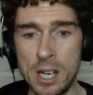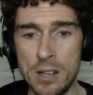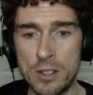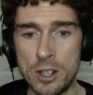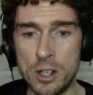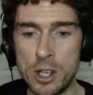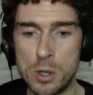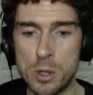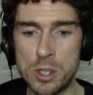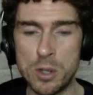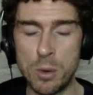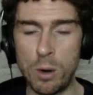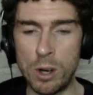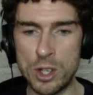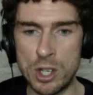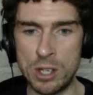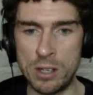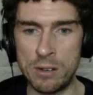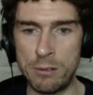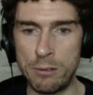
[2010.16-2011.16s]
They're used to
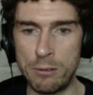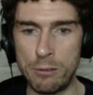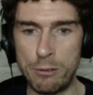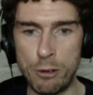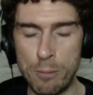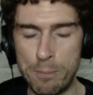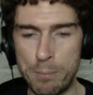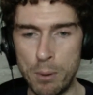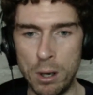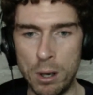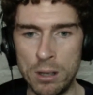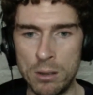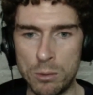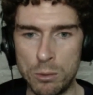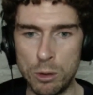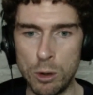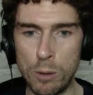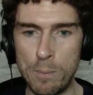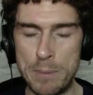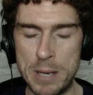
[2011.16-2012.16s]
watching football,
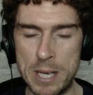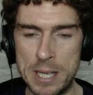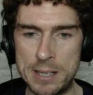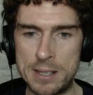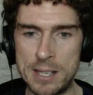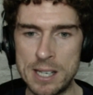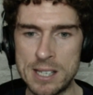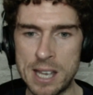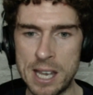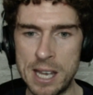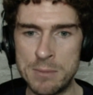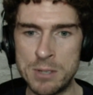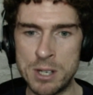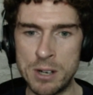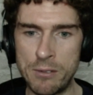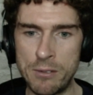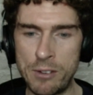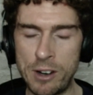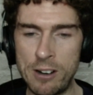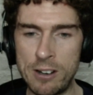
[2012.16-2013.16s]
rugby. These games
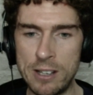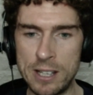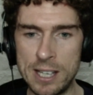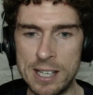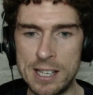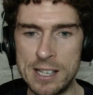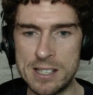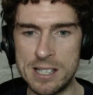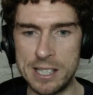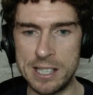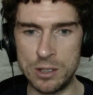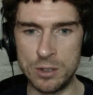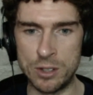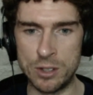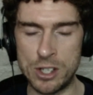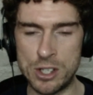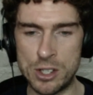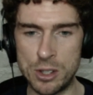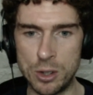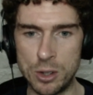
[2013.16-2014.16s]
are very easily
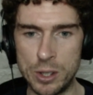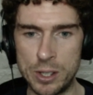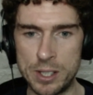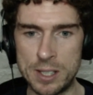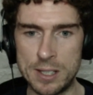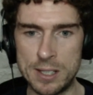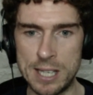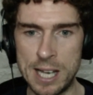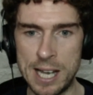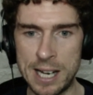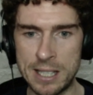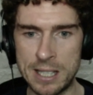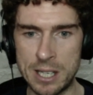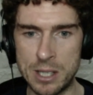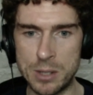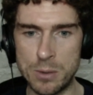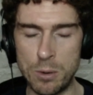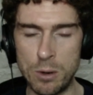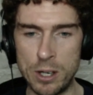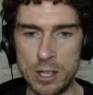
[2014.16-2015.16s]
understood
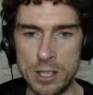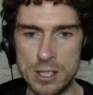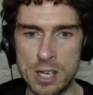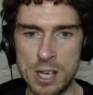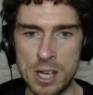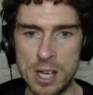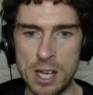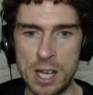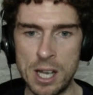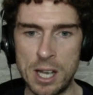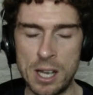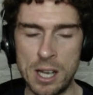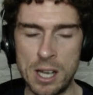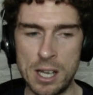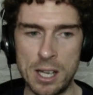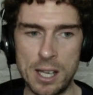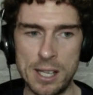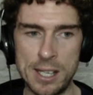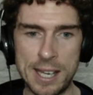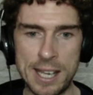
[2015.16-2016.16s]
tactics wise.
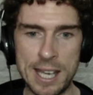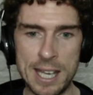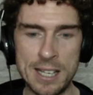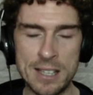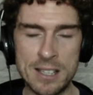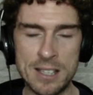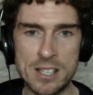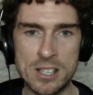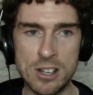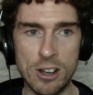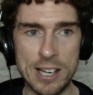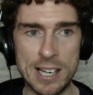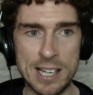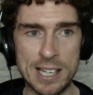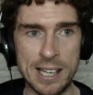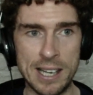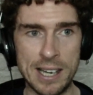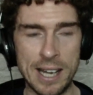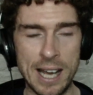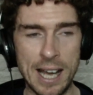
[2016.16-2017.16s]
You get into
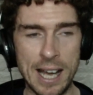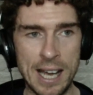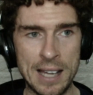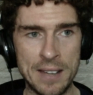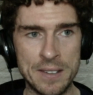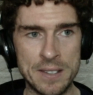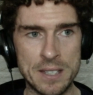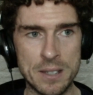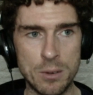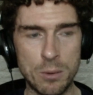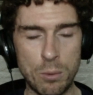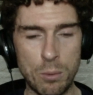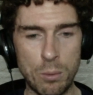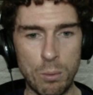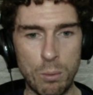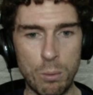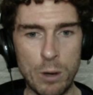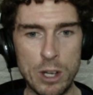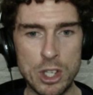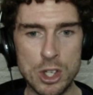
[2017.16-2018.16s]
cycling, and
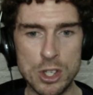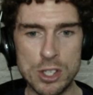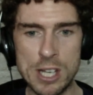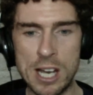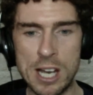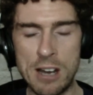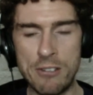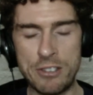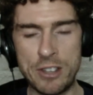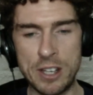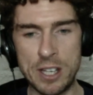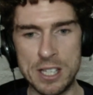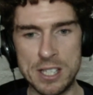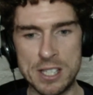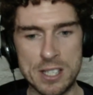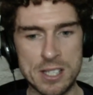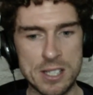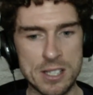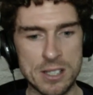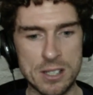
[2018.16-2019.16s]
we just have
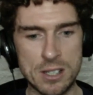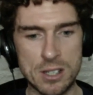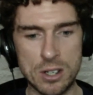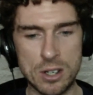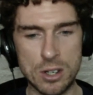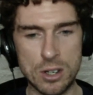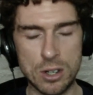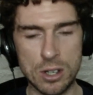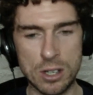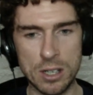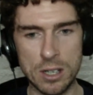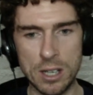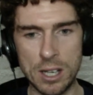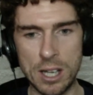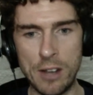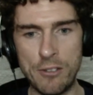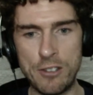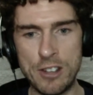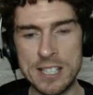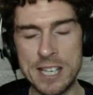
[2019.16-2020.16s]
this.
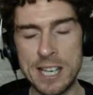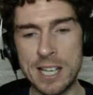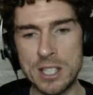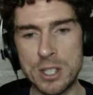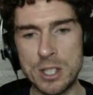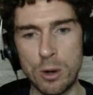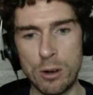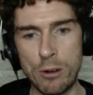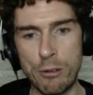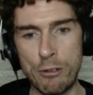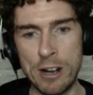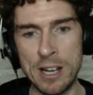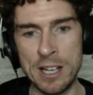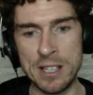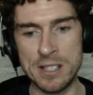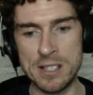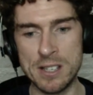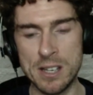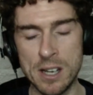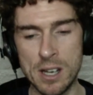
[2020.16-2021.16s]
If you take a Tour de
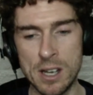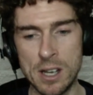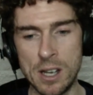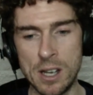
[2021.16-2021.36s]
France,